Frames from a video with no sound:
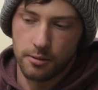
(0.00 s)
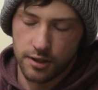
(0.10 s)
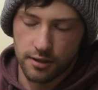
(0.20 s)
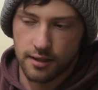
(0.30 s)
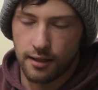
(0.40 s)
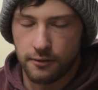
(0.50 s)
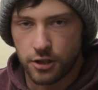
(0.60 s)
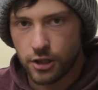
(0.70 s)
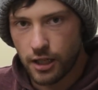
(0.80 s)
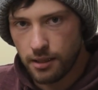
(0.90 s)
which is kind of a
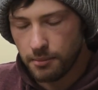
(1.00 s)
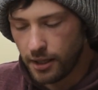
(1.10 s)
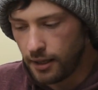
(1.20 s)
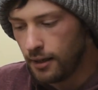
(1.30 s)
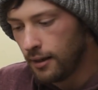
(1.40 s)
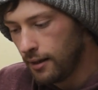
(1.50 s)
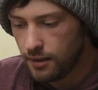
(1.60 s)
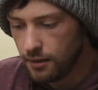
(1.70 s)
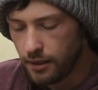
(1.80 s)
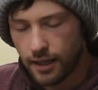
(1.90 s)
shame, but
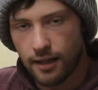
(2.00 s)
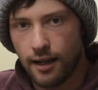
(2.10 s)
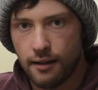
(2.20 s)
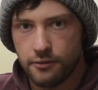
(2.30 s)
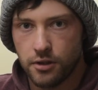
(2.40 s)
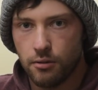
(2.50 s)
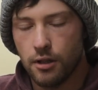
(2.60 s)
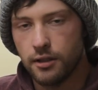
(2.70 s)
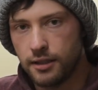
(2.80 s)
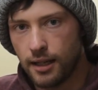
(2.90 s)
you can't have snow
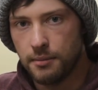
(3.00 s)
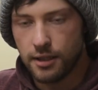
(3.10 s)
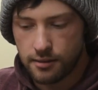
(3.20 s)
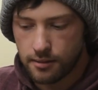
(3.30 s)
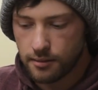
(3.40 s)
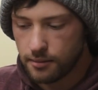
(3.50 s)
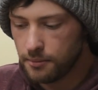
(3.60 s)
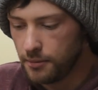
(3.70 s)
all the time that's,